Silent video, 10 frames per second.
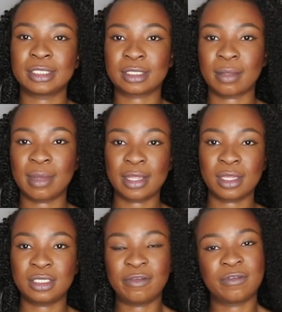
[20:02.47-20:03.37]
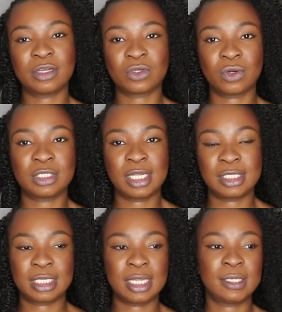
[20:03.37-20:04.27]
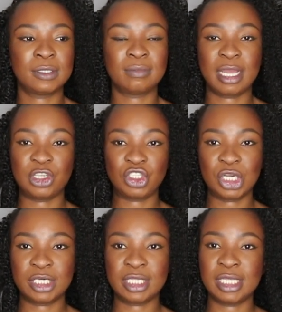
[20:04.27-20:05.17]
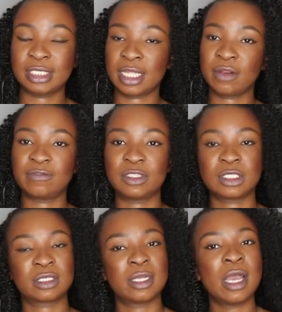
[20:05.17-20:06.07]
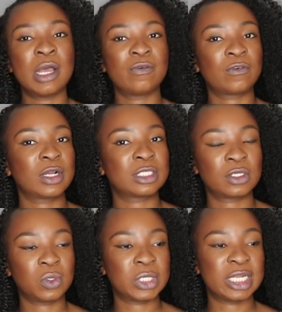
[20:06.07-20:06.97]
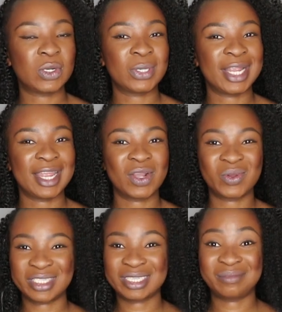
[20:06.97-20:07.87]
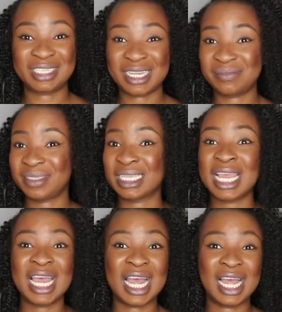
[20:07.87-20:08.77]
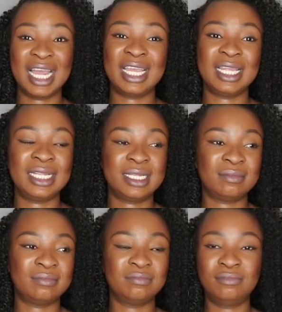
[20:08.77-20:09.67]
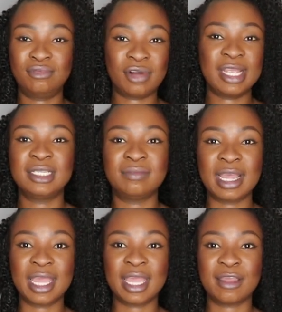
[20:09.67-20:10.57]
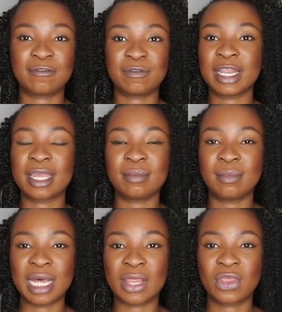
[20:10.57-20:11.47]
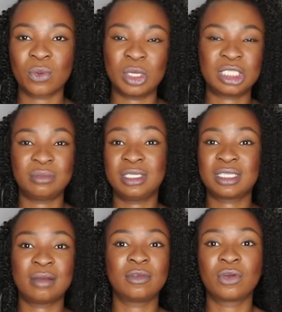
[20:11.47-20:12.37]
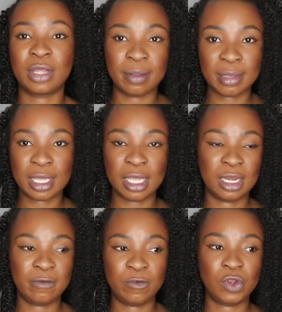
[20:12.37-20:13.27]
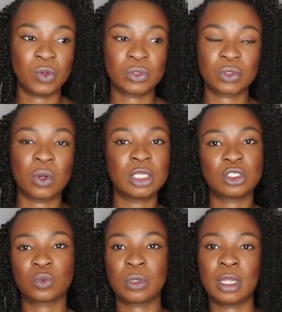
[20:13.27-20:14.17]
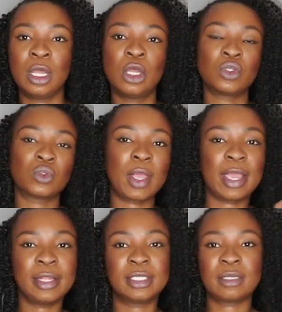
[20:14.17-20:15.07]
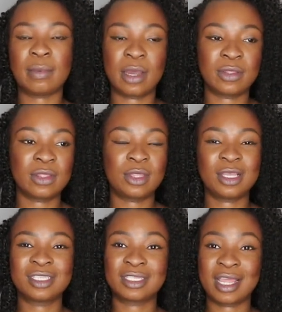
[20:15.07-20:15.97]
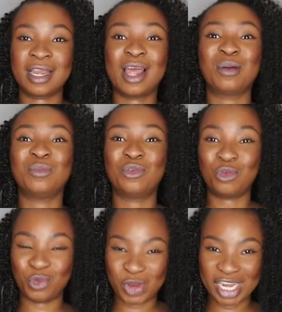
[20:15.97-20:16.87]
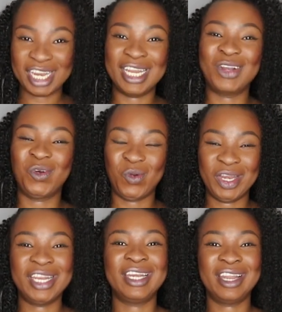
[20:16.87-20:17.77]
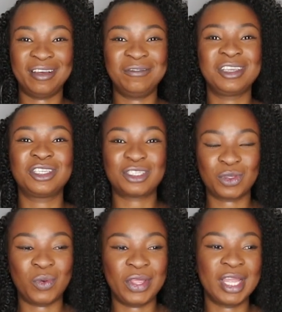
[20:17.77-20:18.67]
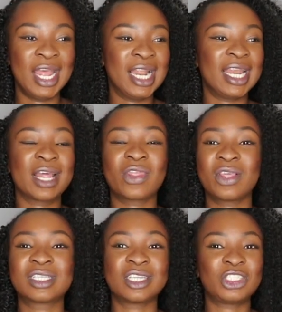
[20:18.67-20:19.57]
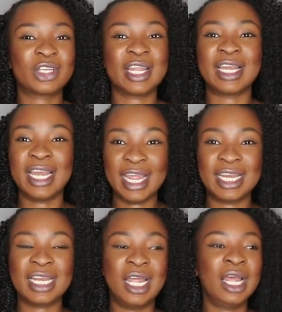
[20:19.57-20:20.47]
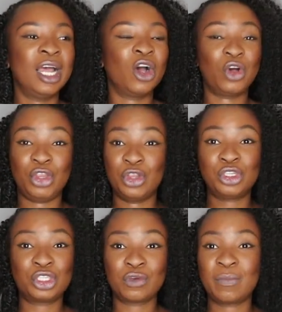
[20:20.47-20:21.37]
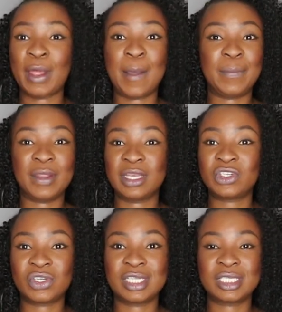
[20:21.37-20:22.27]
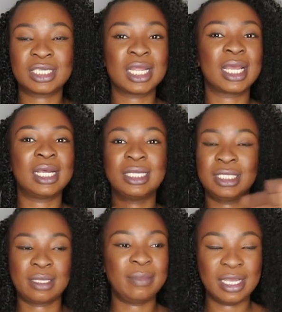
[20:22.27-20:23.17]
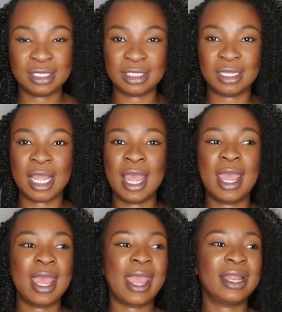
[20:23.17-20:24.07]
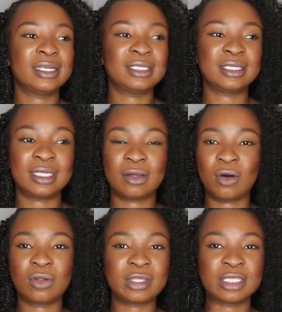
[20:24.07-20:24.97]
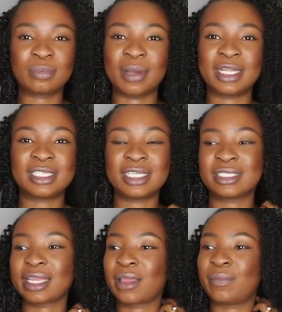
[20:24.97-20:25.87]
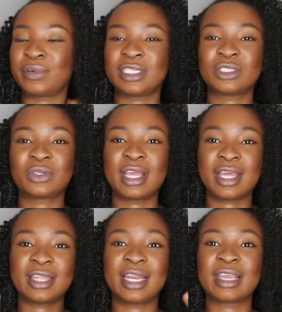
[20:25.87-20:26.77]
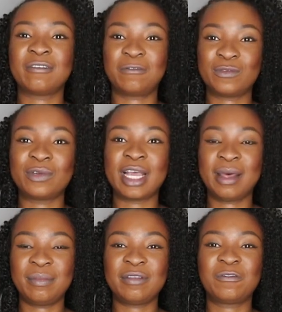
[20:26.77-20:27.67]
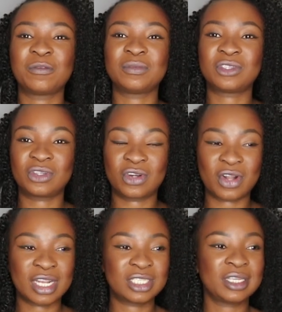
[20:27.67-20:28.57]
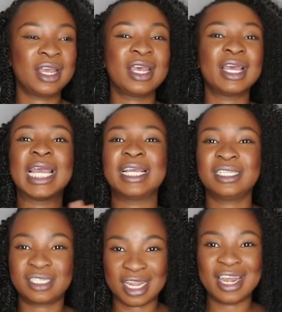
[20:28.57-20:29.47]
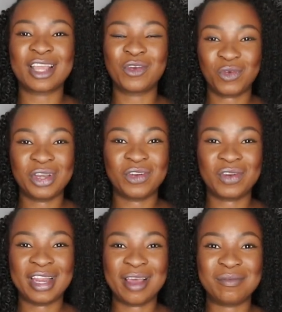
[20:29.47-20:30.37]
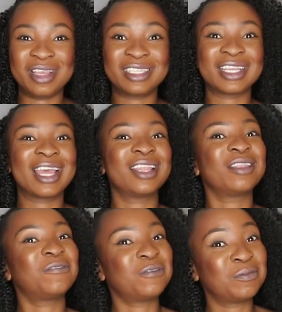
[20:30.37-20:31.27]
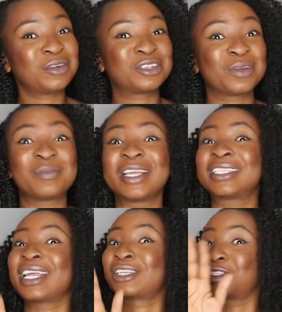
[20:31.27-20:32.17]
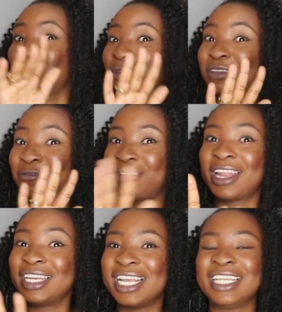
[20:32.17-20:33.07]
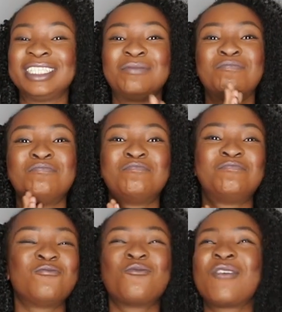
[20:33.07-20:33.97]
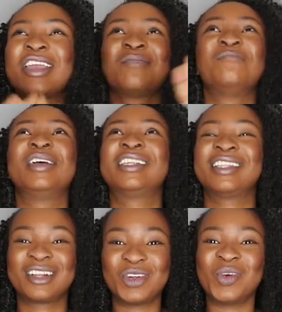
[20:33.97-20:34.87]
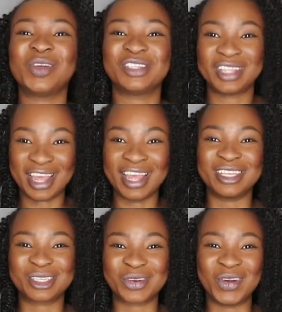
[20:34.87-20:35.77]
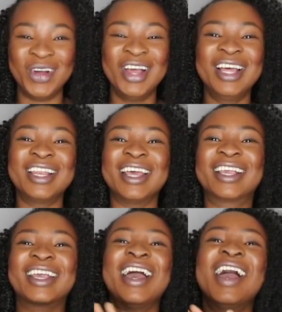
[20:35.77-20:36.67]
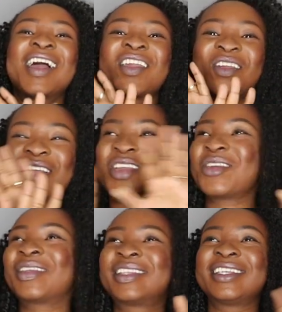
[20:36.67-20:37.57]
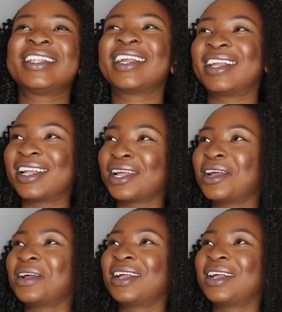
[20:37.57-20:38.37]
some other different contents in my channel instead of just focusing only on hair, because sometimes I braid my hair for like a month, which means I'm not gonna make any videos. So I just wanted to add some other things, and I'm really really loving sewing, like things that you can learn on YouTube, Pinterest. It's amazing. And all these patterns, like putting together like a full garment from scratch, is like really really amazing. And the fabric shop is like so much fun. It's way better than going to the hair store. You see like